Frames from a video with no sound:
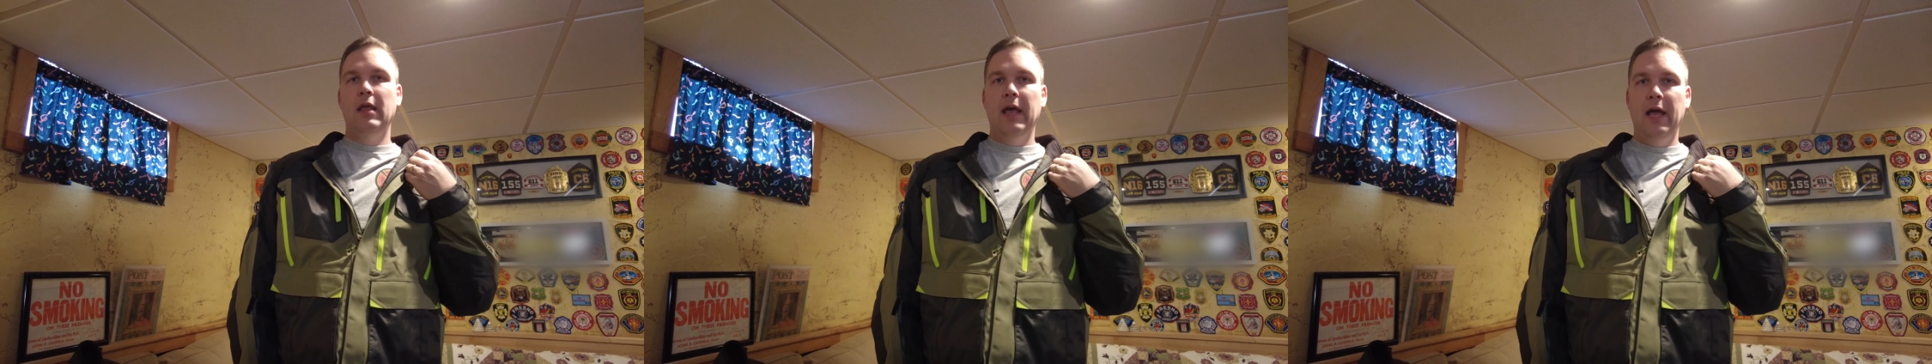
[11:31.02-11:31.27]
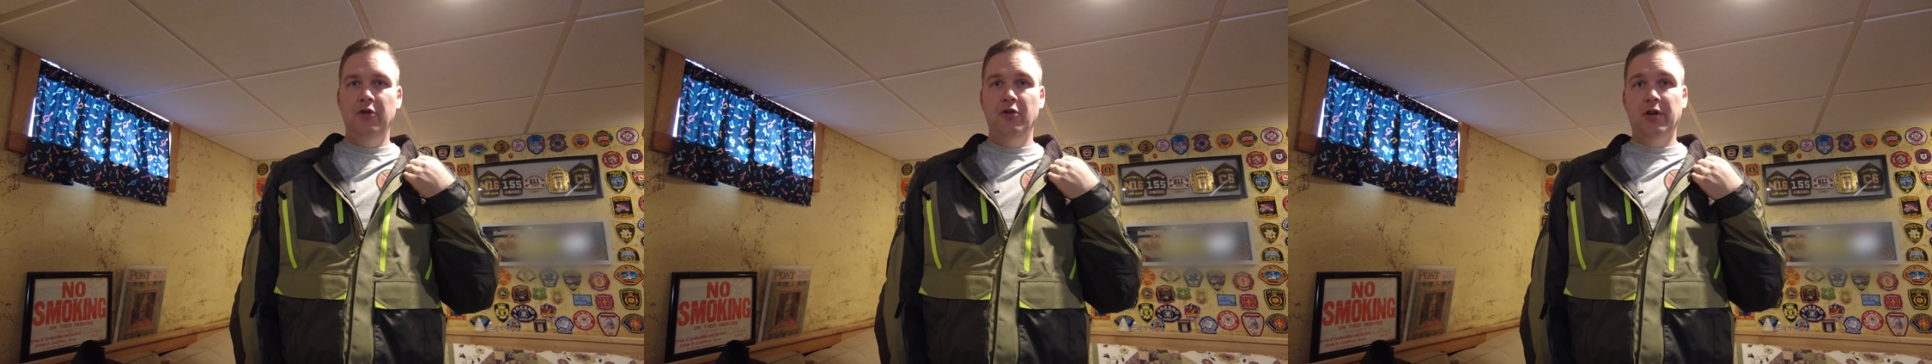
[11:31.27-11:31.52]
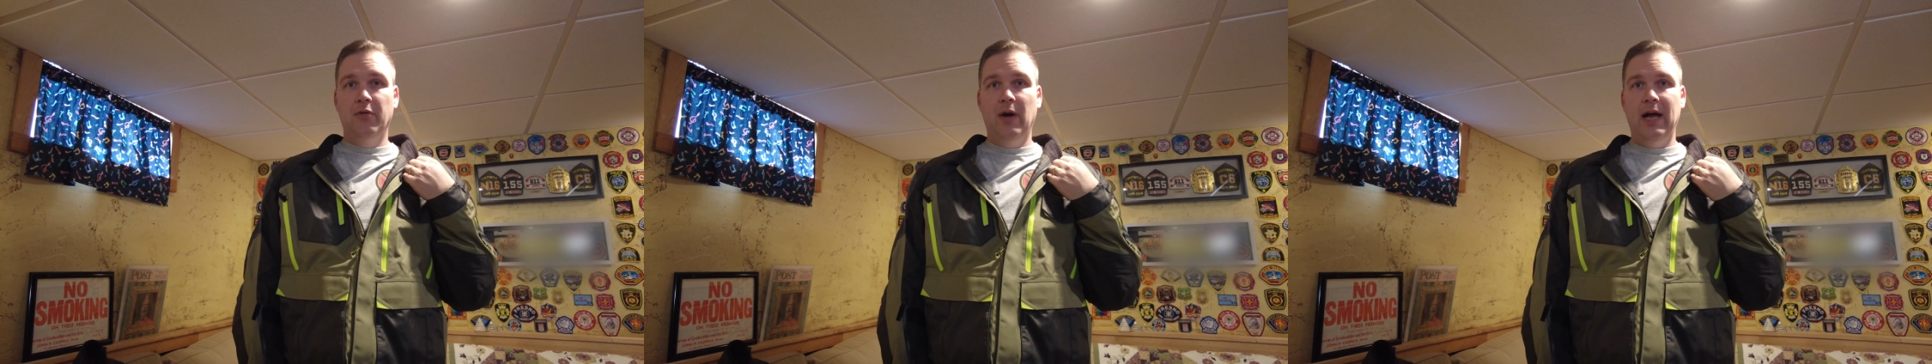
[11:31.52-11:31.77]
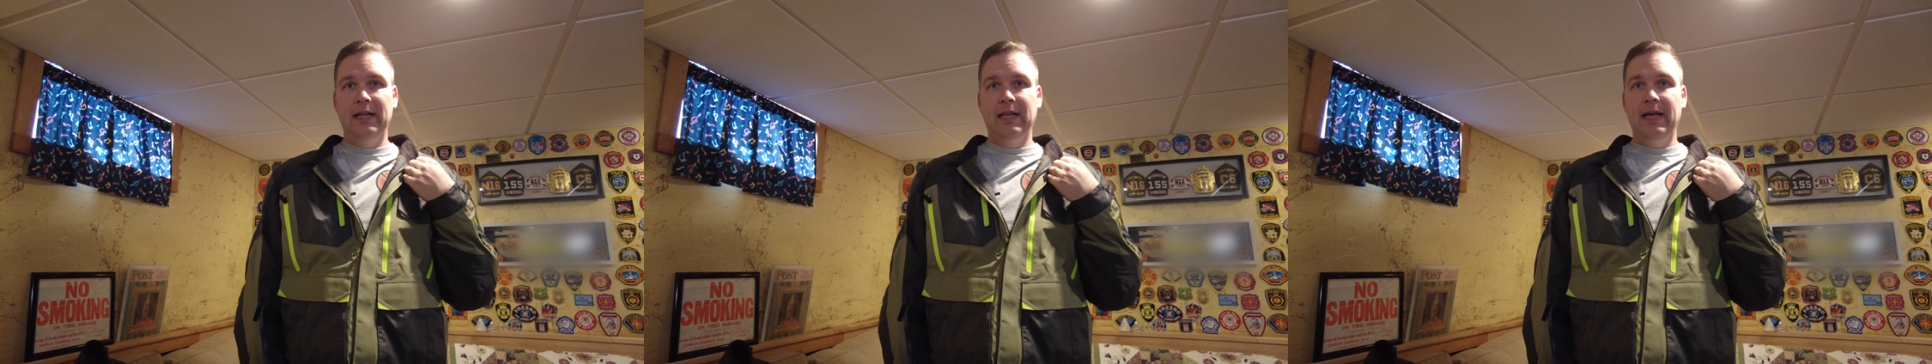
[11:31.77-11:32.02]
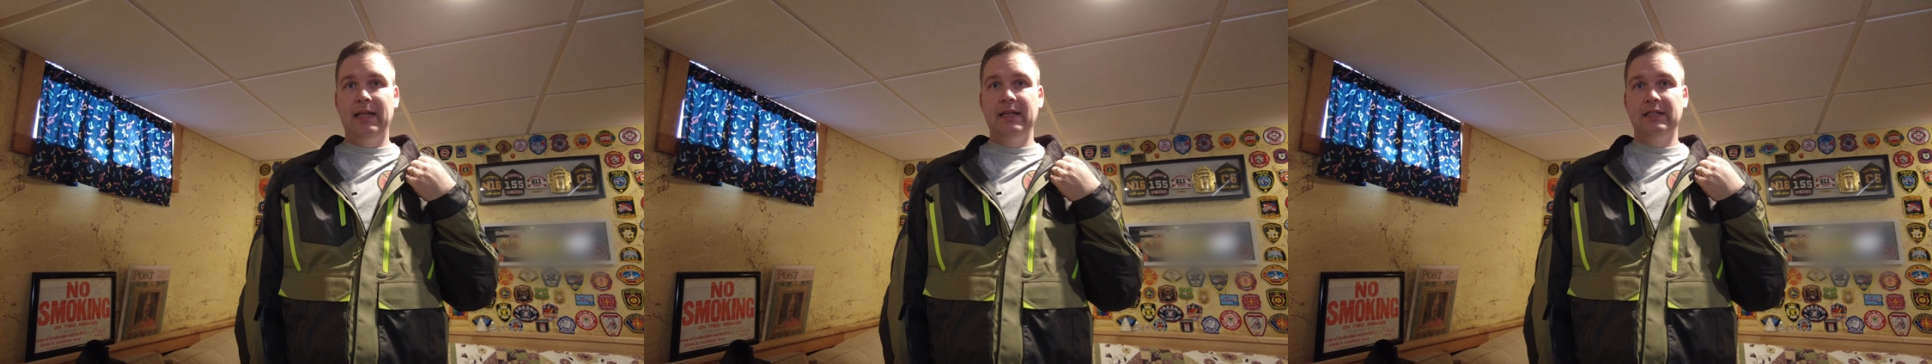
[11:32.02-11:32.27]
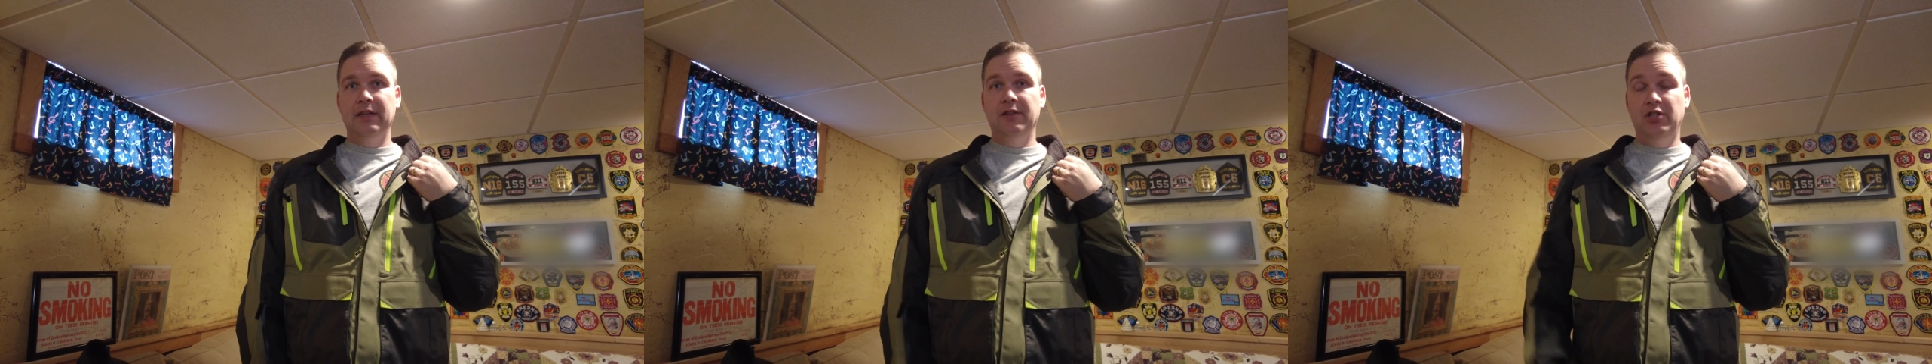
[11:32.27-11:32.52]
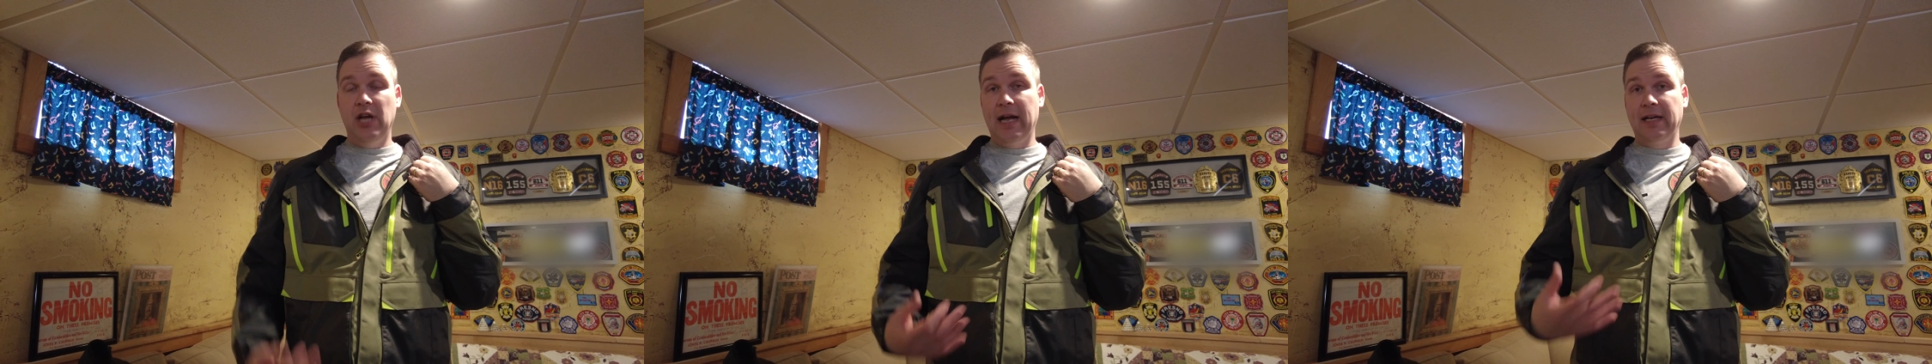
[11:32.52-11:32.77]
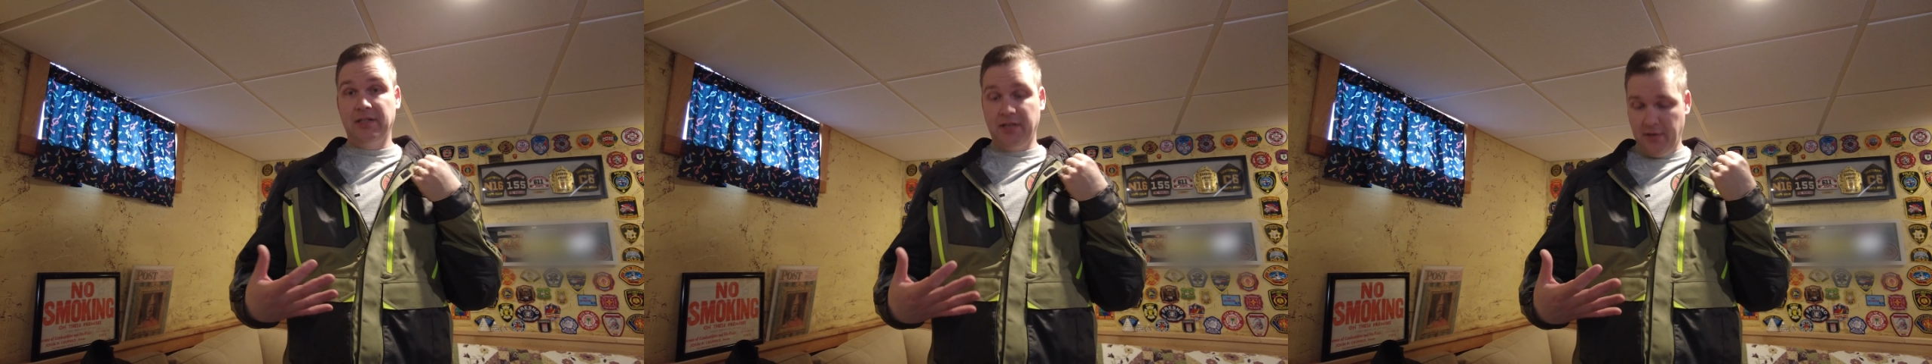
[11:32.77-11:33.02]
And you can ride like this and the
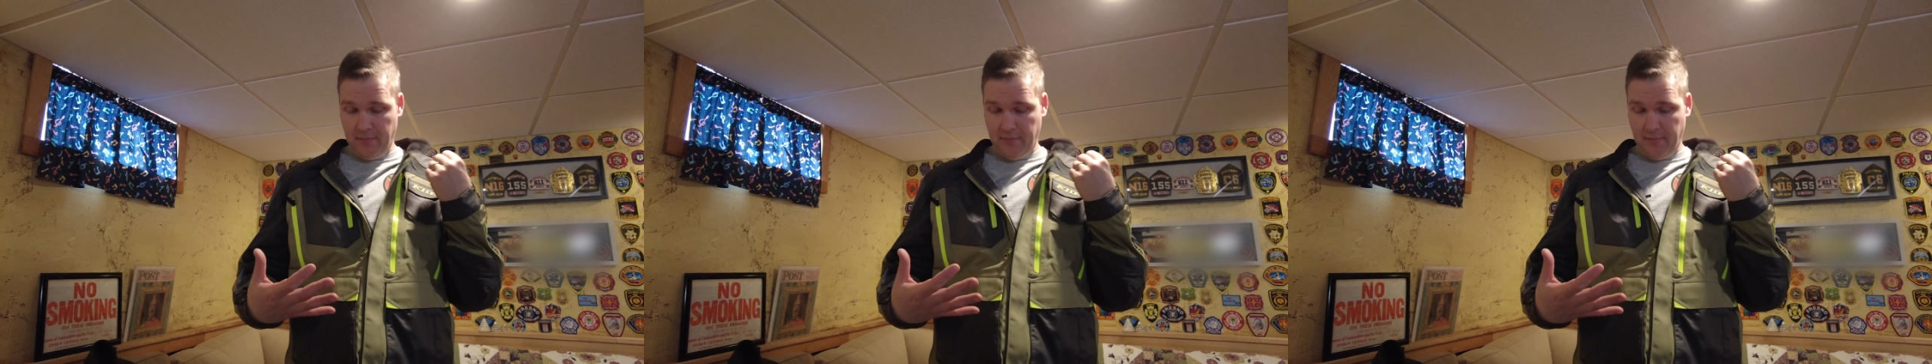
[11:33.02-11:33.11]
jacket's gonna